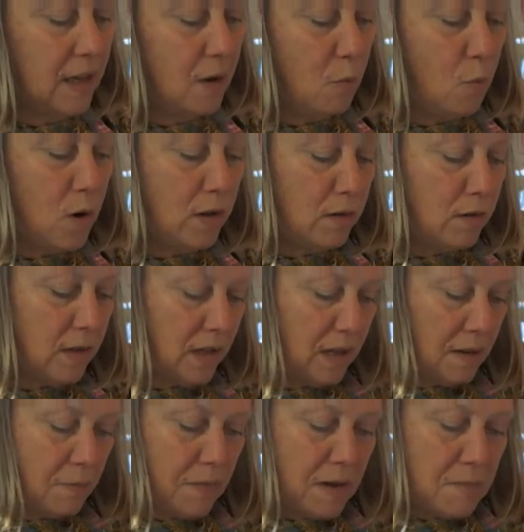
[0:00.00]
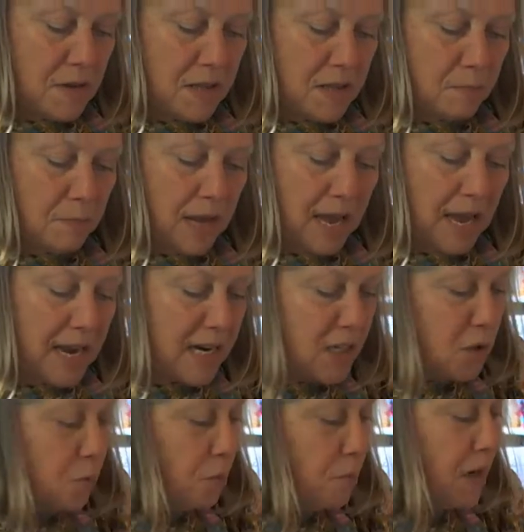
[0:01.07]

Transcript: It will, maybe this page